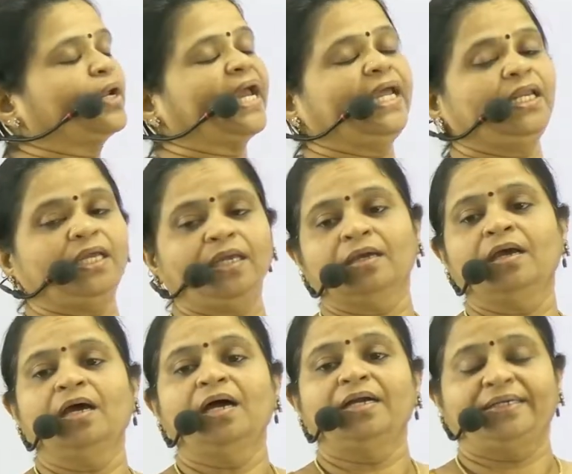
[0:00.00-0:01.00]
any
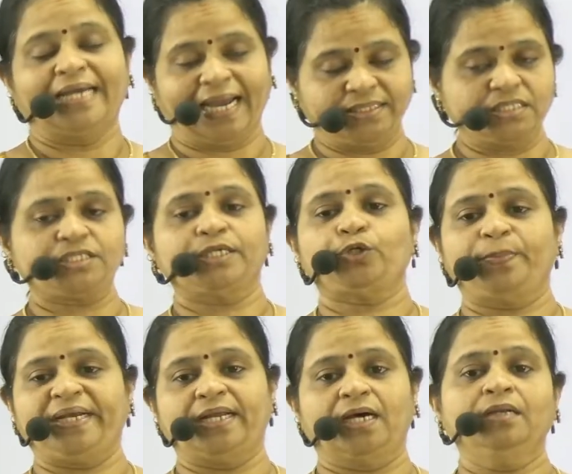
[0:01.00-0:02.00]
digestion to
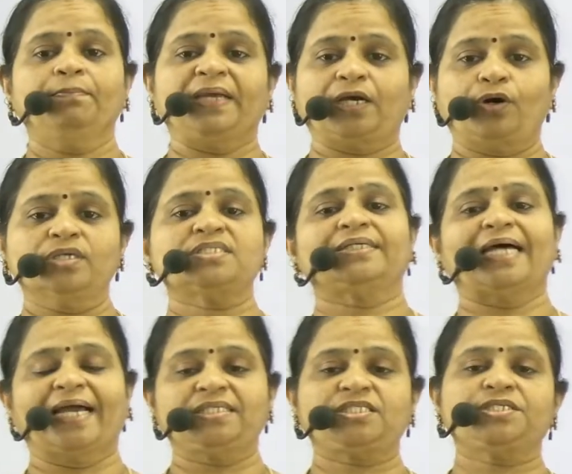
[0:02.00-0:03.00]
be done because the
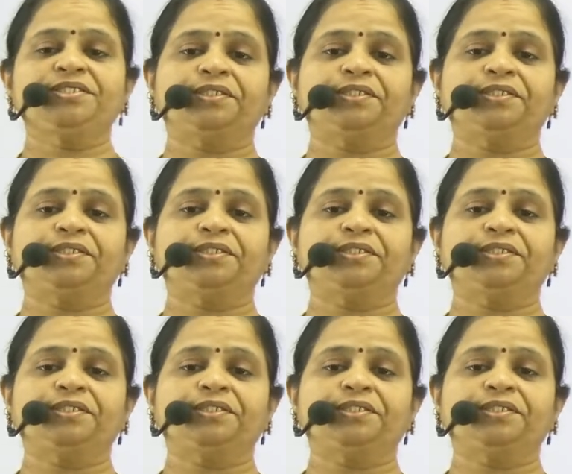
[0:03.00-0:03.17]
digestion